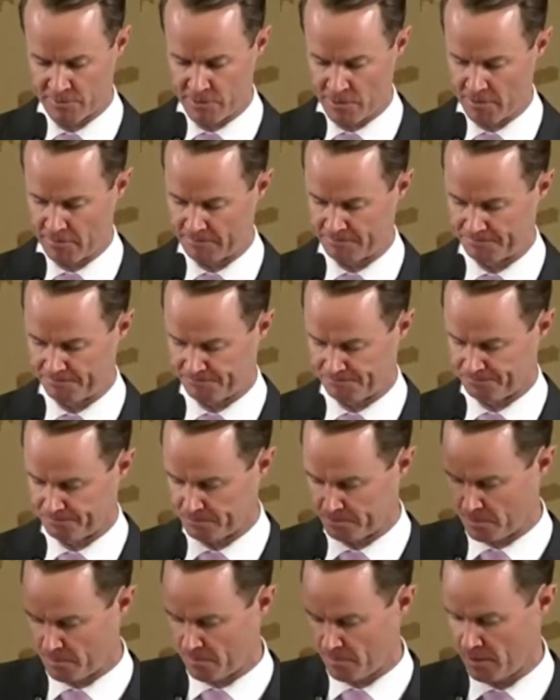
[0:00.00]
22
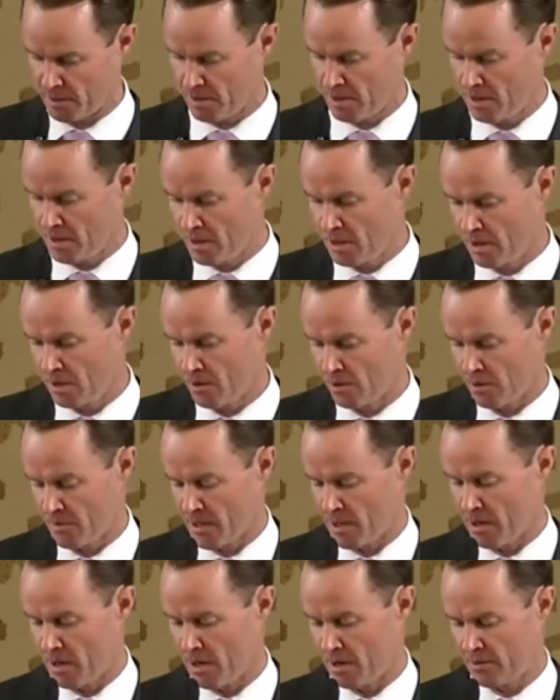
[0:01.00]
establishes COVID
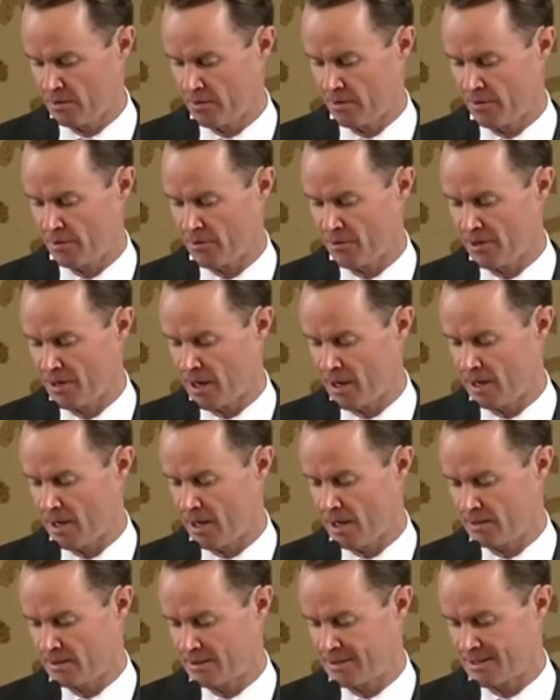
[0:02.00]
19 as a
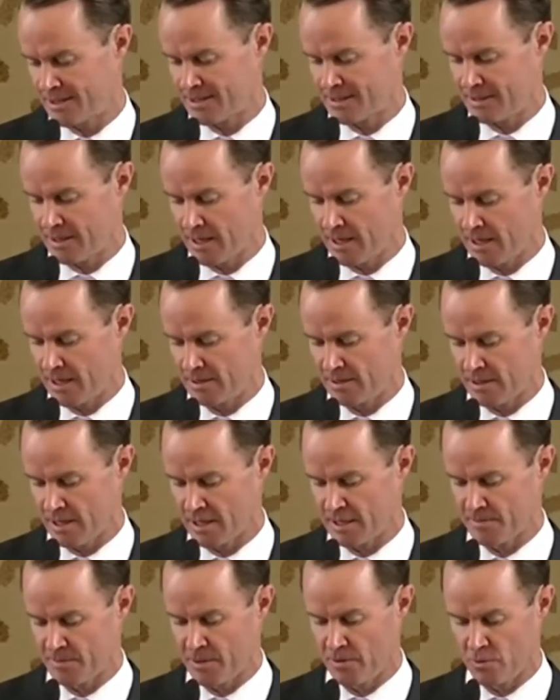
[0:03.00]
presumptive illness,
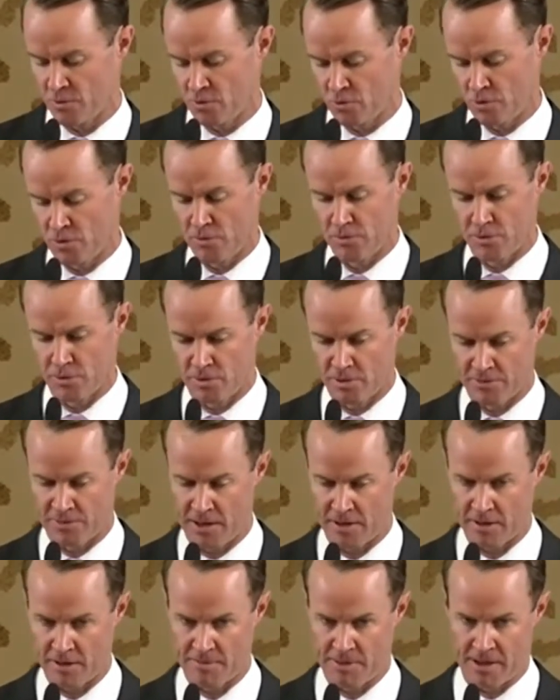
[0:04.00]
which means it would be
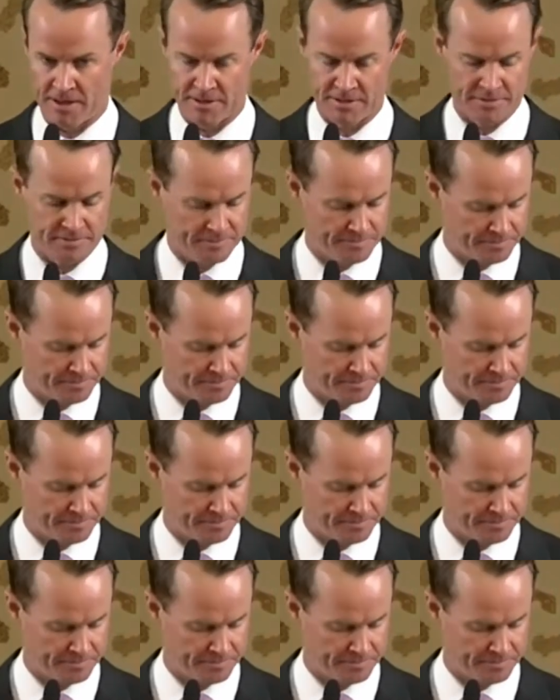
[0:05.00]
presumed that COVID